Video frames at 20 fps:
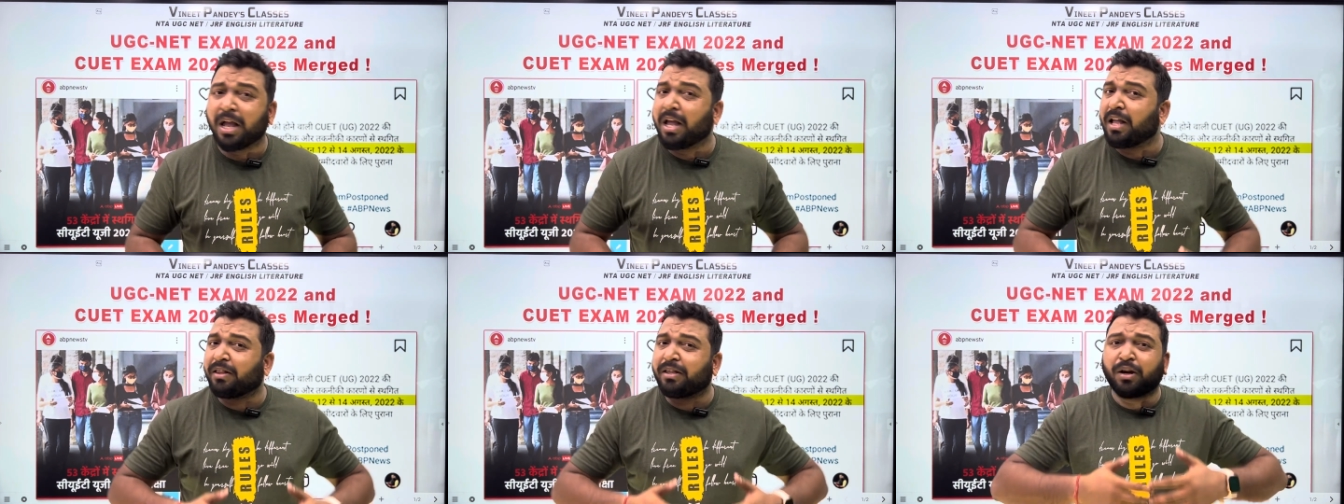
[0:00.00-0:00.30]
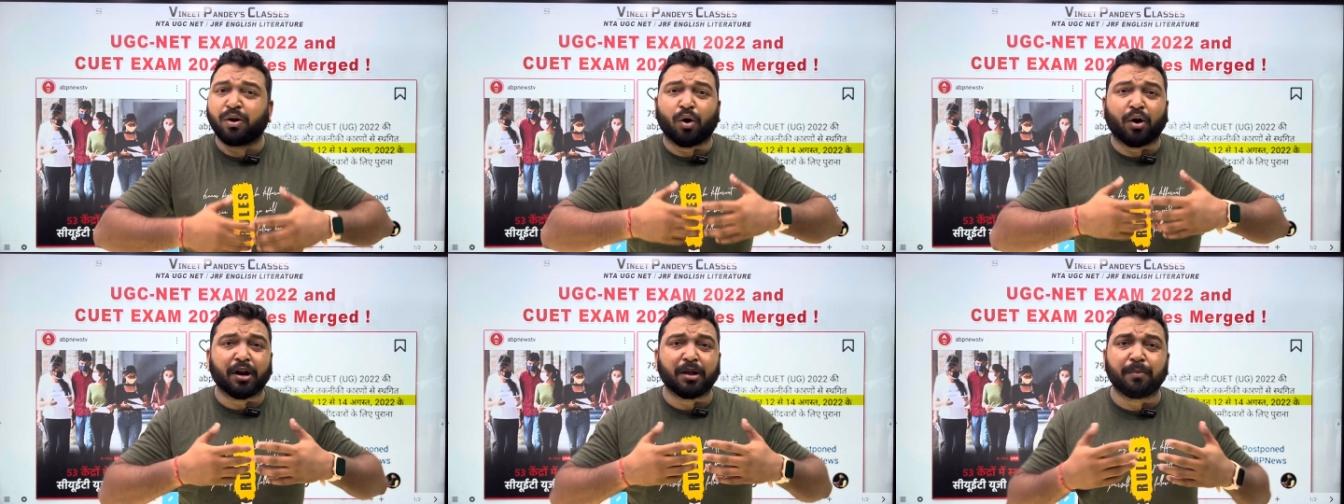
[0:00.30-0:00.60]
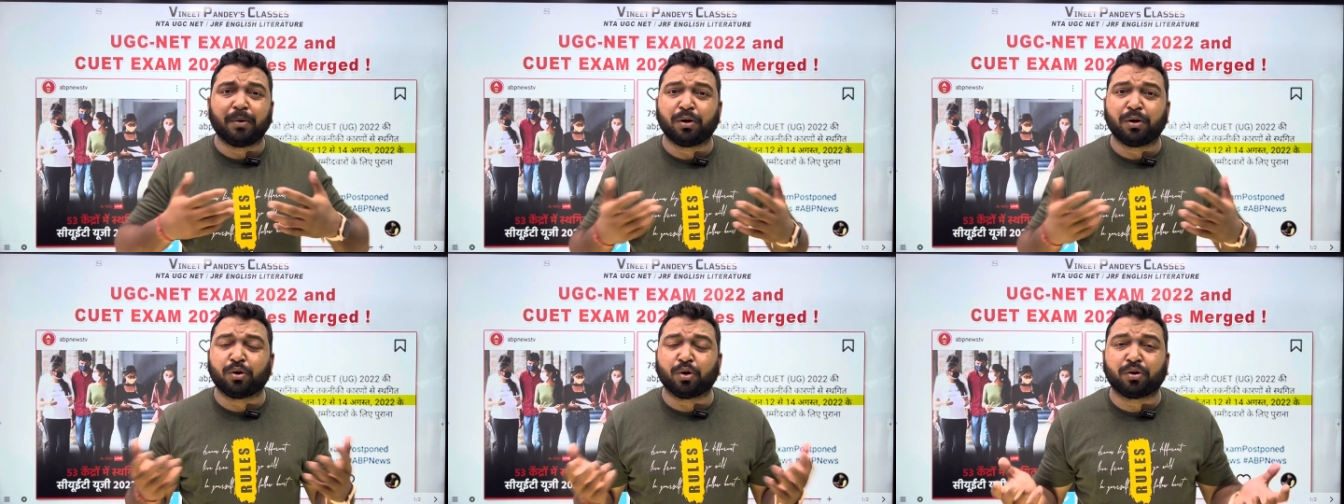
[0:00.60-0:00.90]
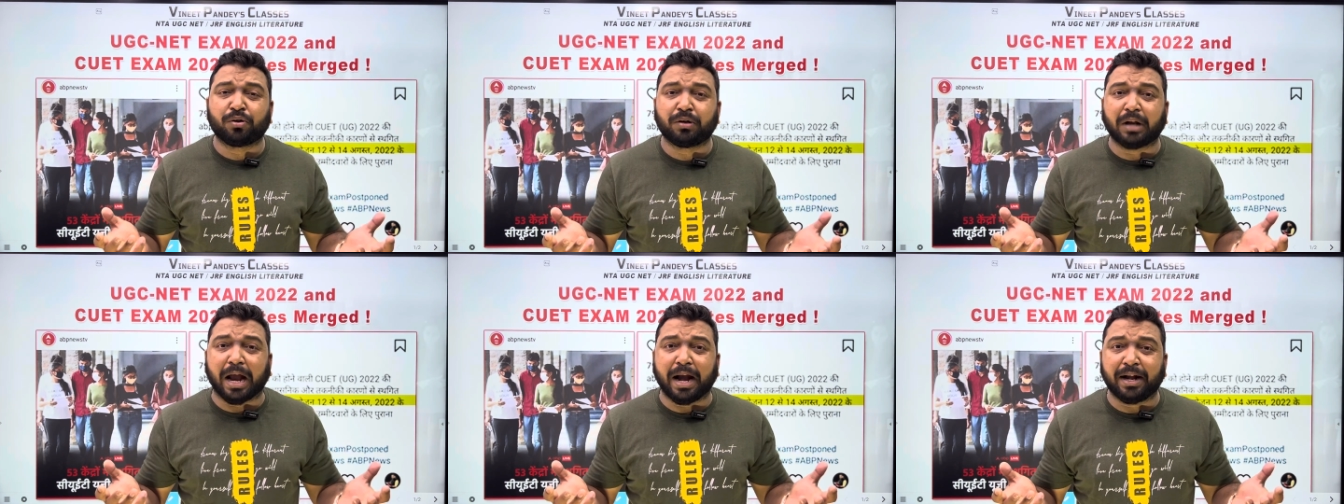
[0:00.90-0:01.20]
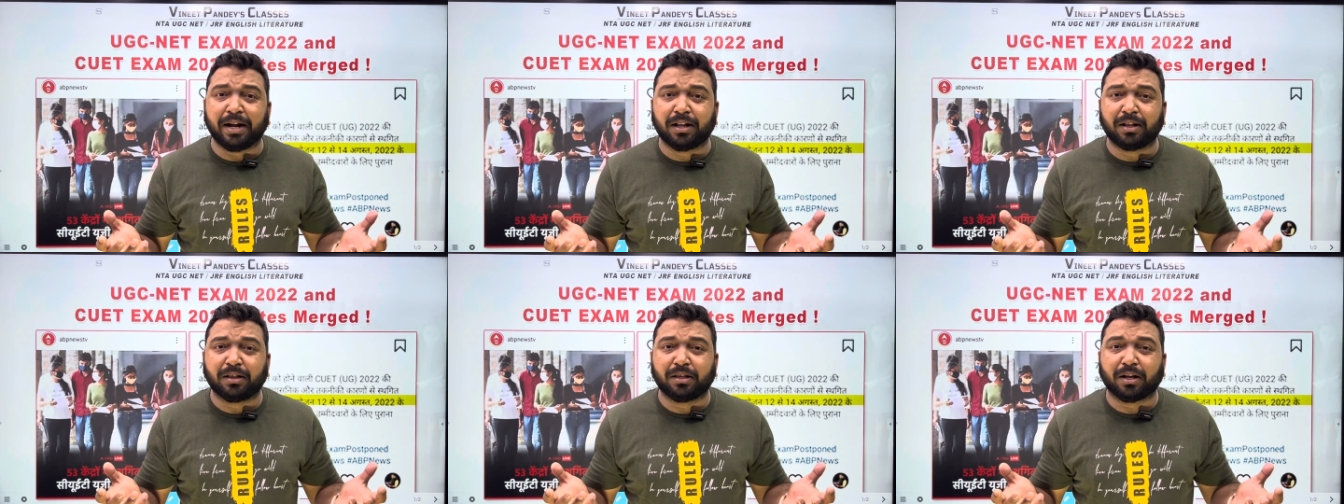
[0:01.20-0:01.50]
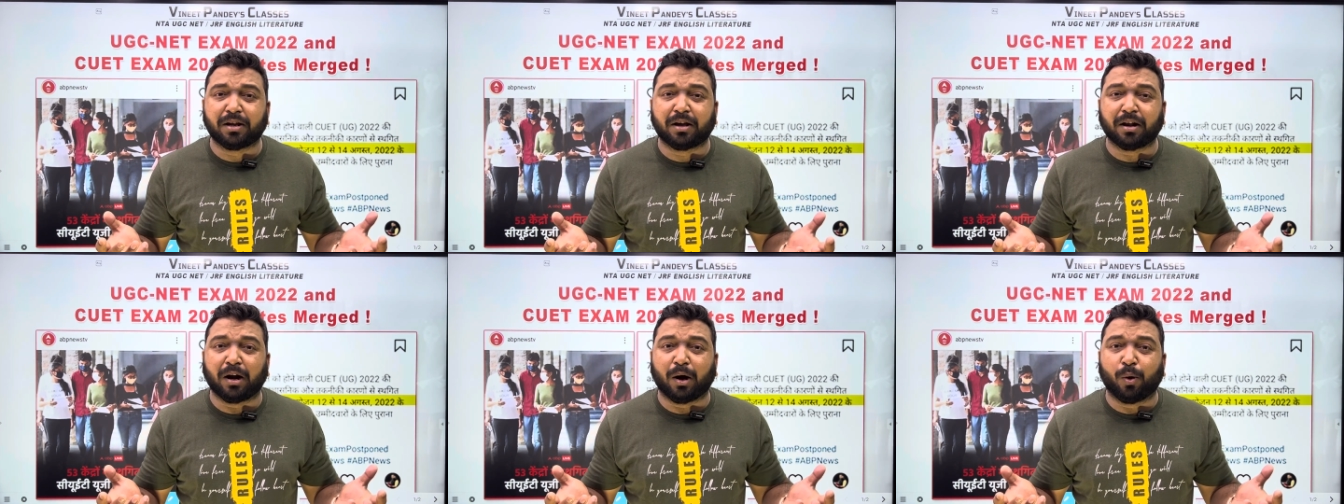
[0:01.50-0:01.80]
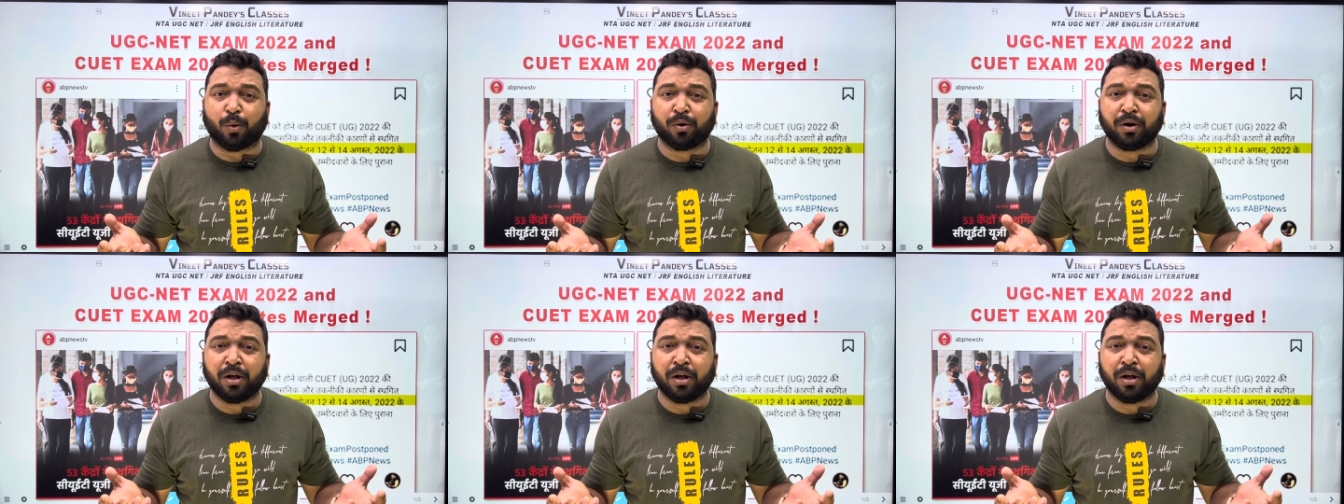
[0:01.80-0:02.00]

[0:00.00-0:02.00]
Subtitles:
they're not able to handle the crowd,